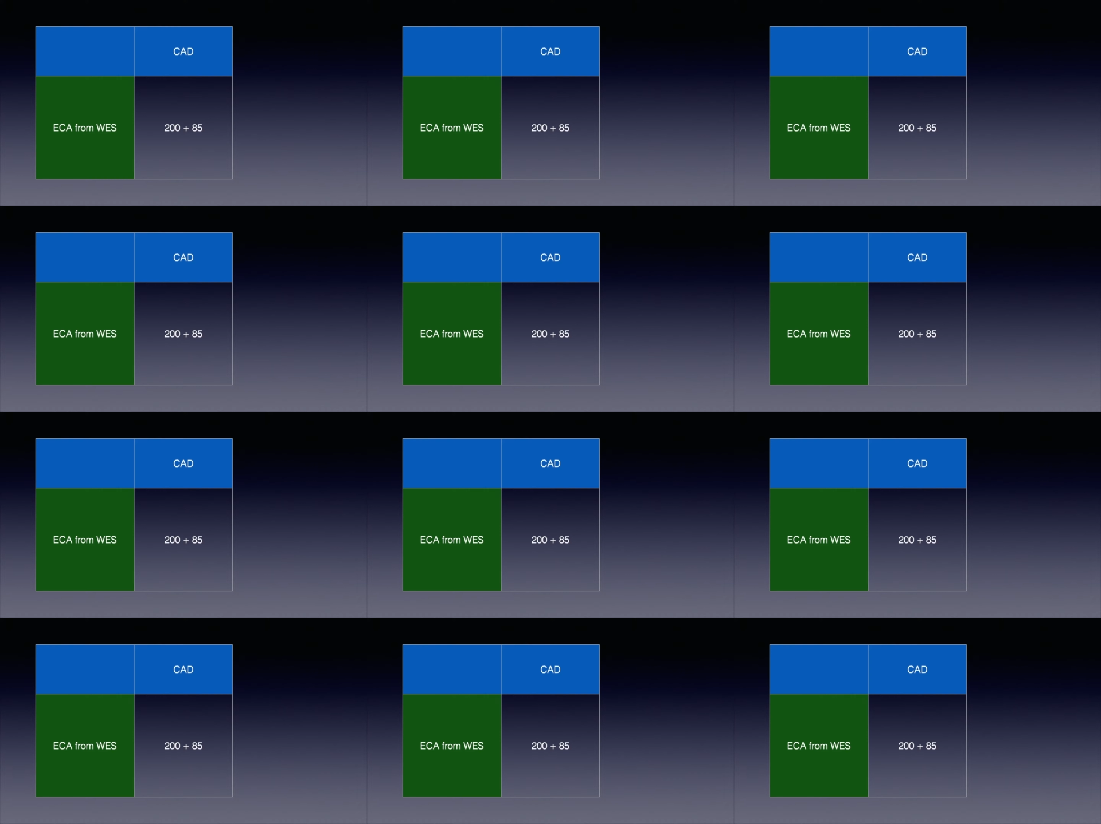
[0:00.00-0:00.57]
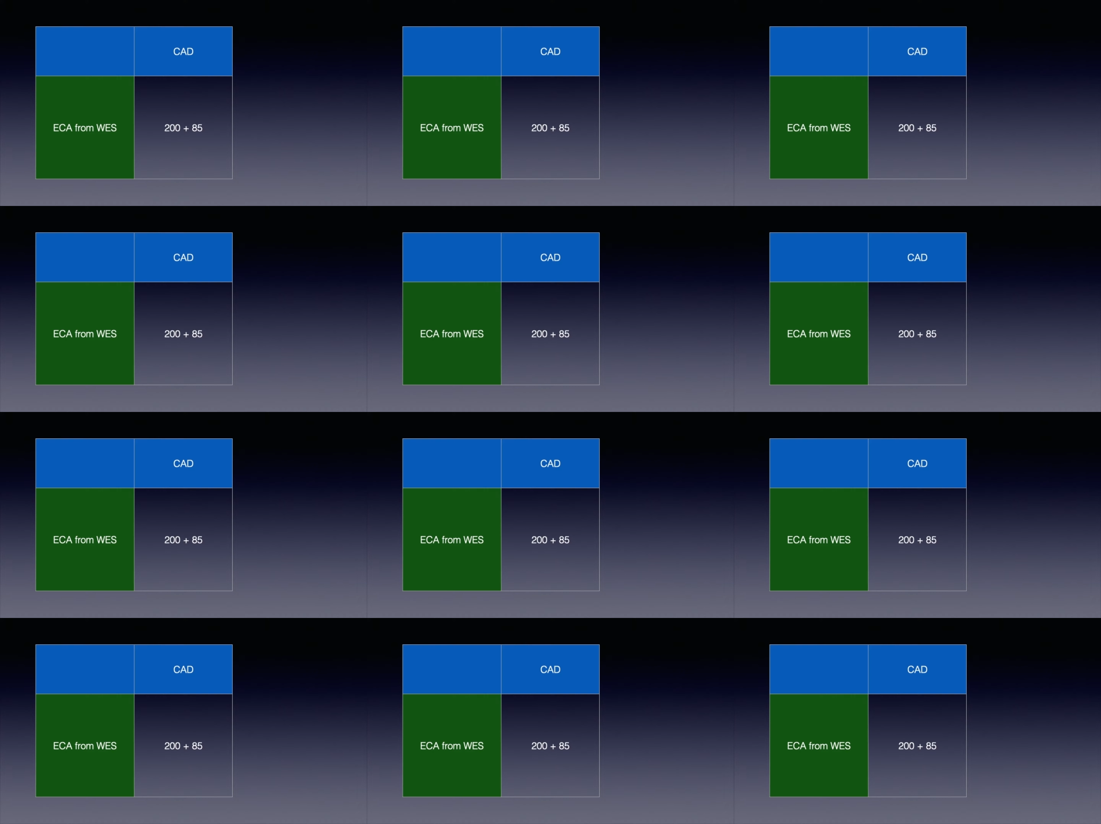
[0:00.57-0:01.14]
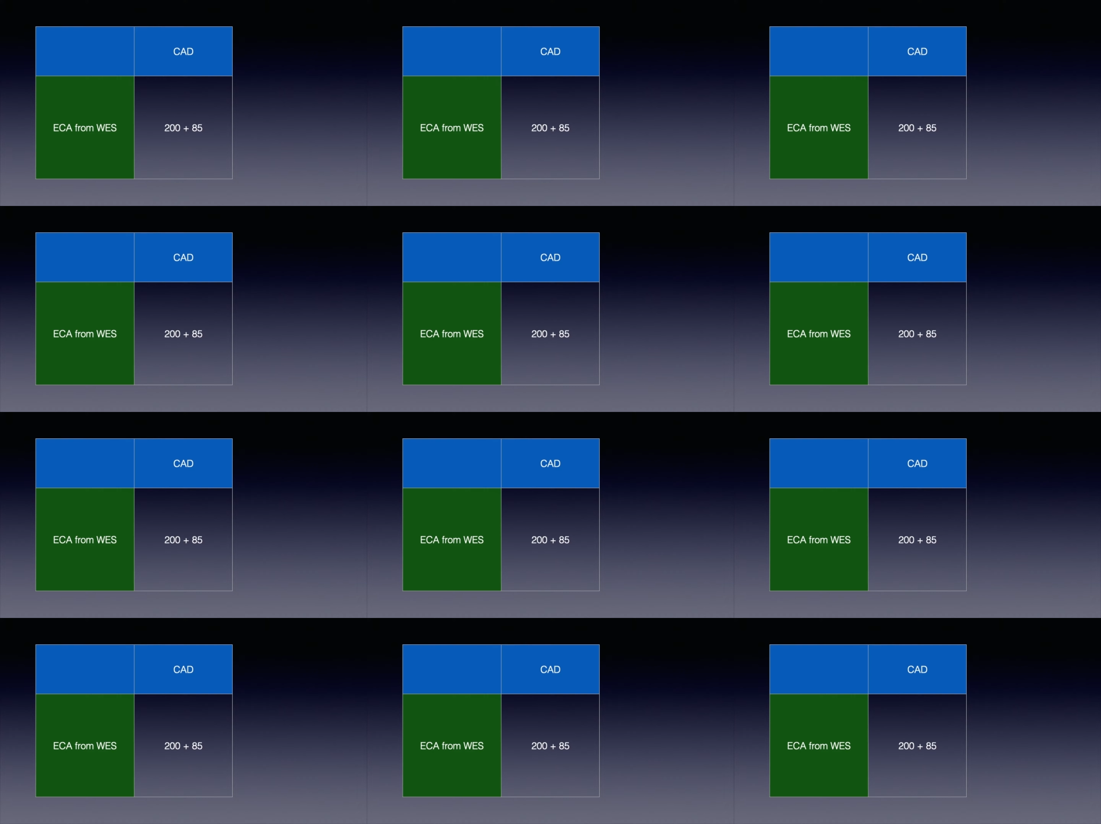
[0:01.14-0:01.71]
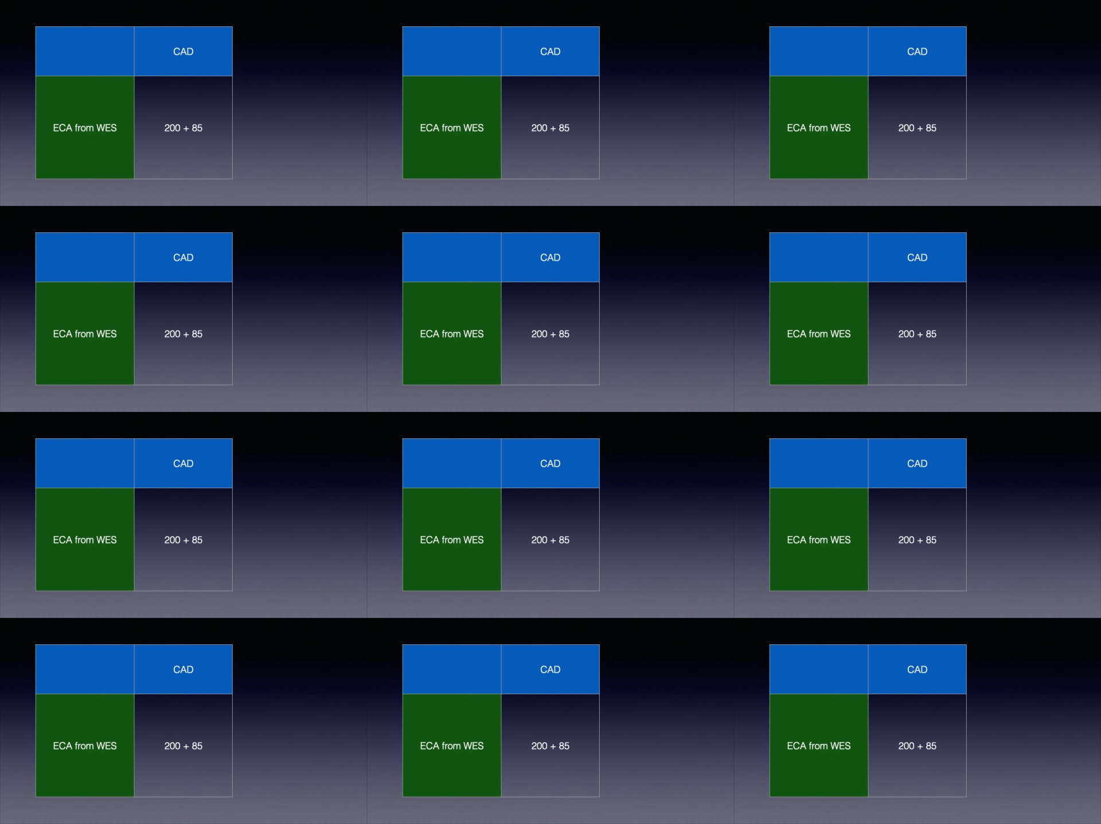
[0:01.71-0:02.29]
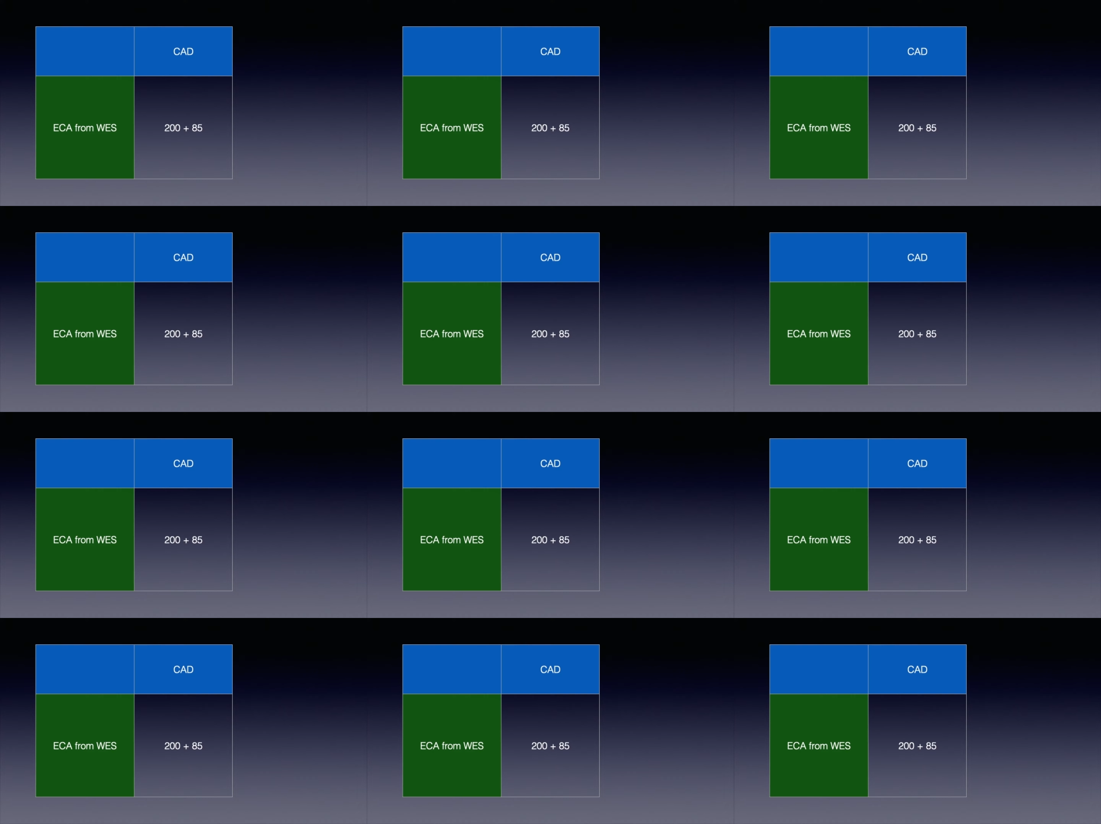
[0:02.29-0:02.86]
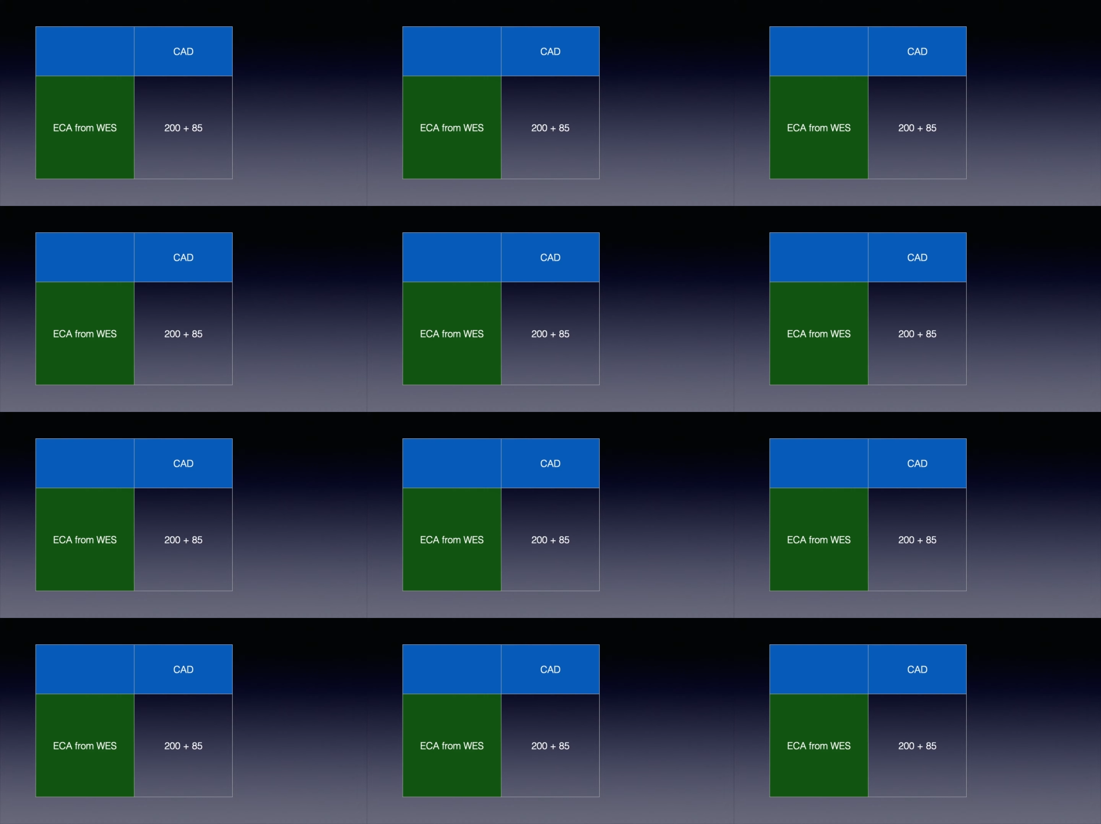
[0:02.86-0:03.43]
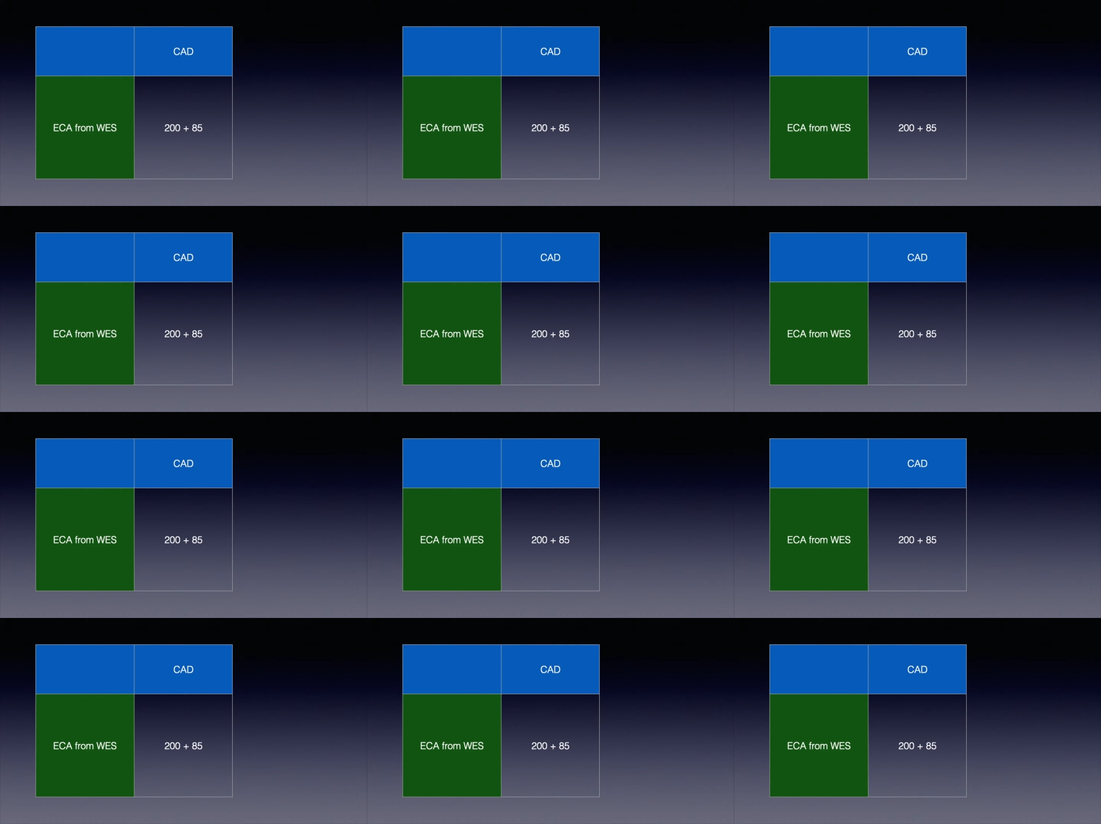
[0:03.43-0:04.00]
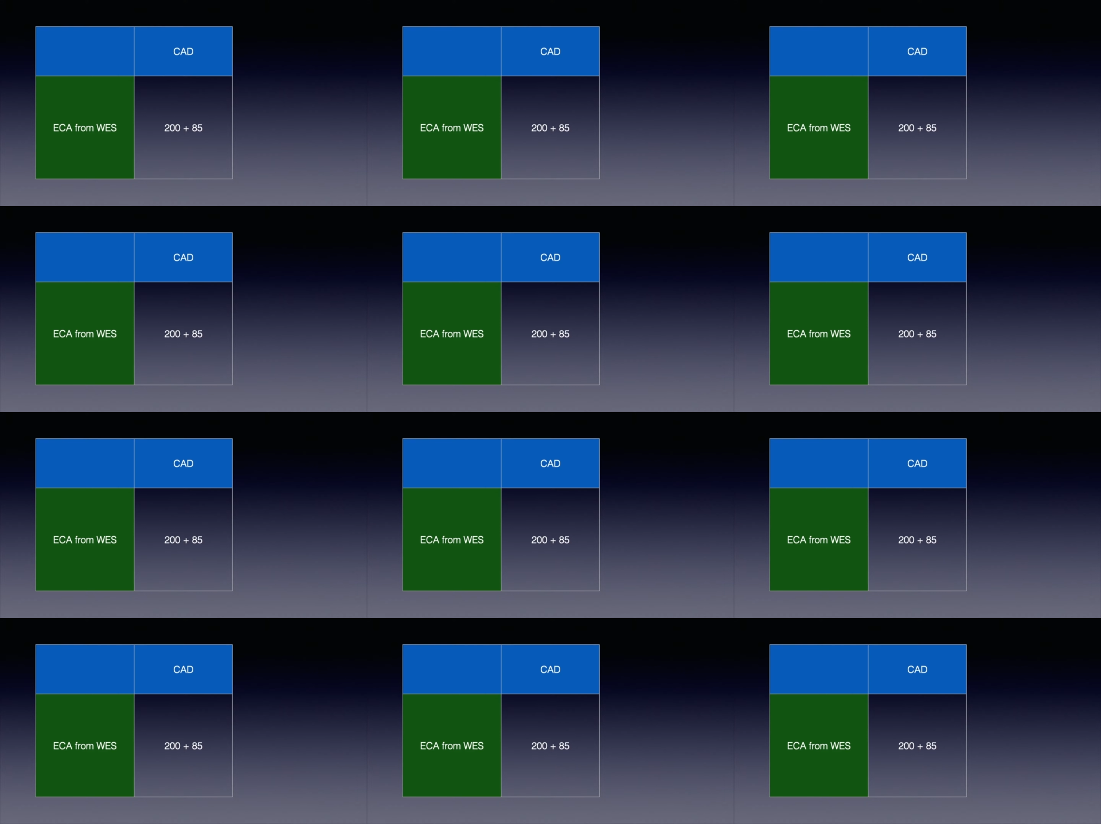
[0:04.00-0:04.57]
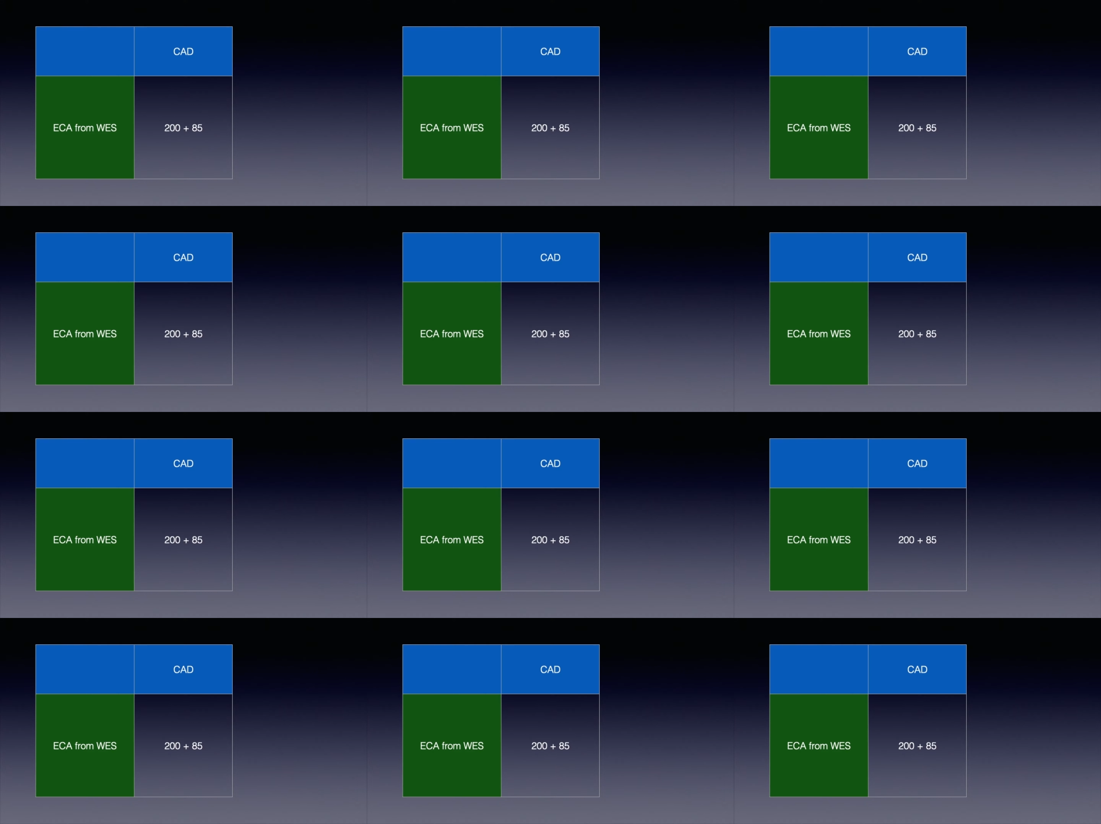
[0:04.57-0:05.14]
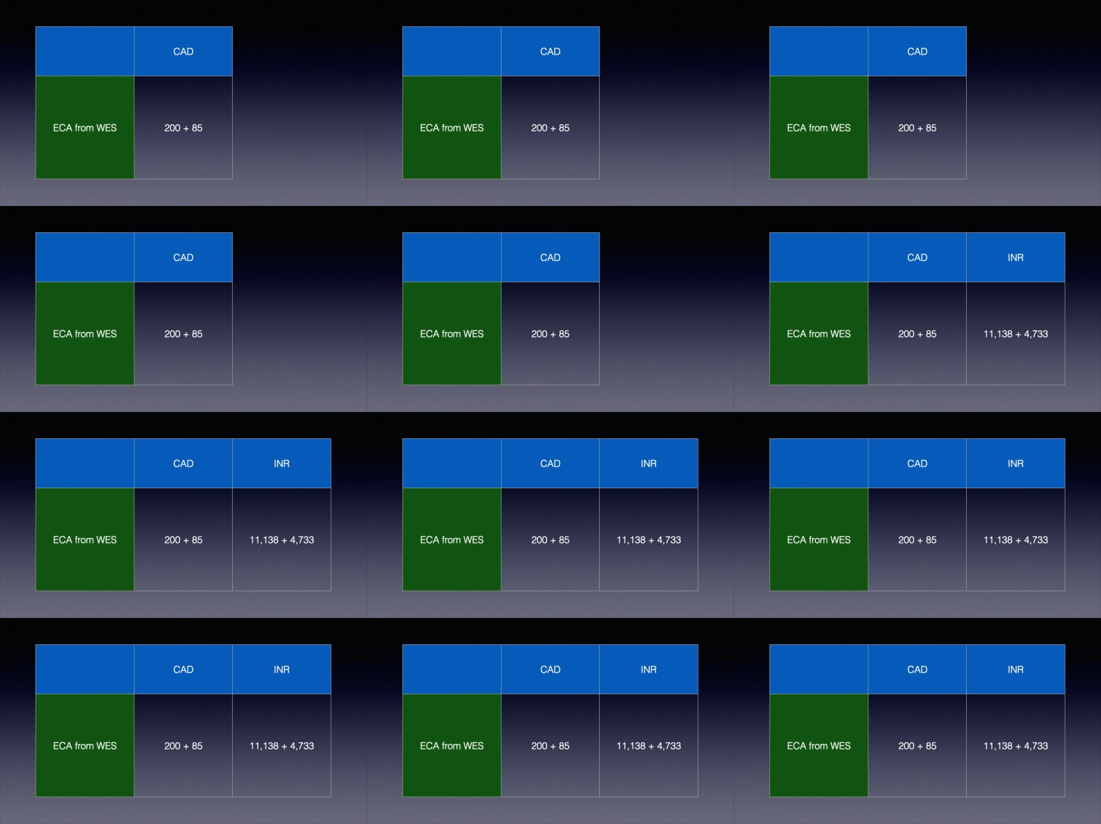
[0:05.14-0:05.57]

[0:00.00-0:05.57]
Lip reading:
(no speaker visible)